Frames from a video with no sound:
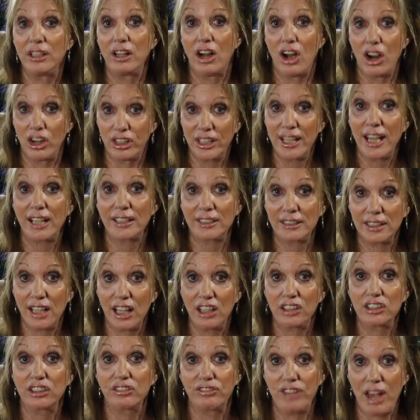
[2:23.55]
are
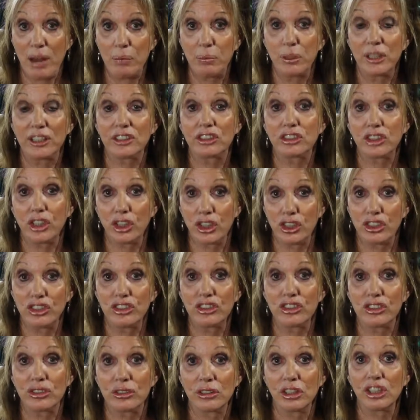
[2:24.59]
textiles, fabrics,
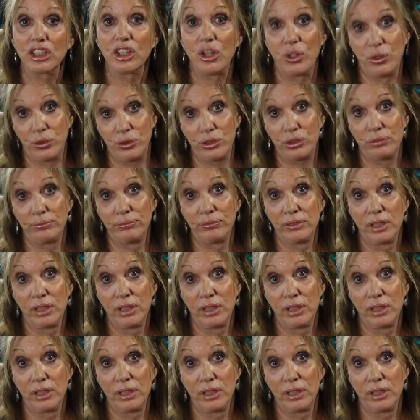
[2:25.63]
curtains, clothes?